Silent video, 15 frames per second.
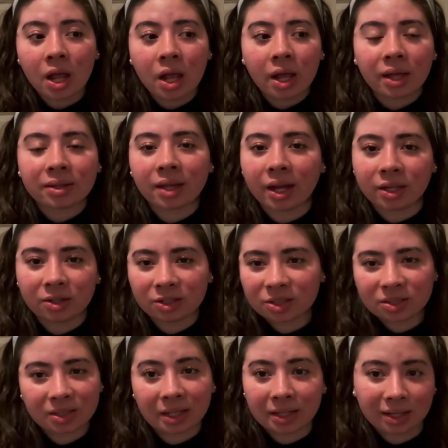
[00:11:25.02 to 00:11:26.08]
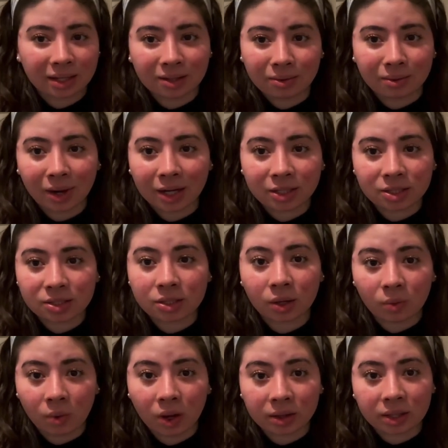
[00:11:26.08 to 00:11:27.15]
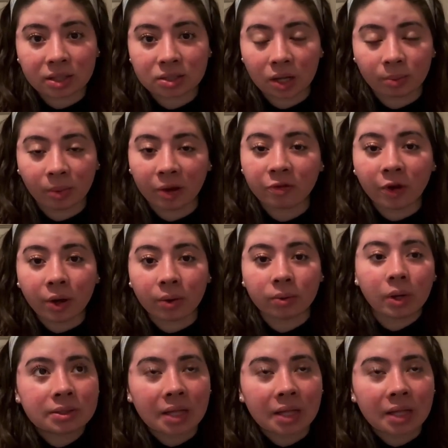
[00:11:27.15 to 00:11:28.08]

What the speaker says: that you're just like, ew, I just don't want this on my phone.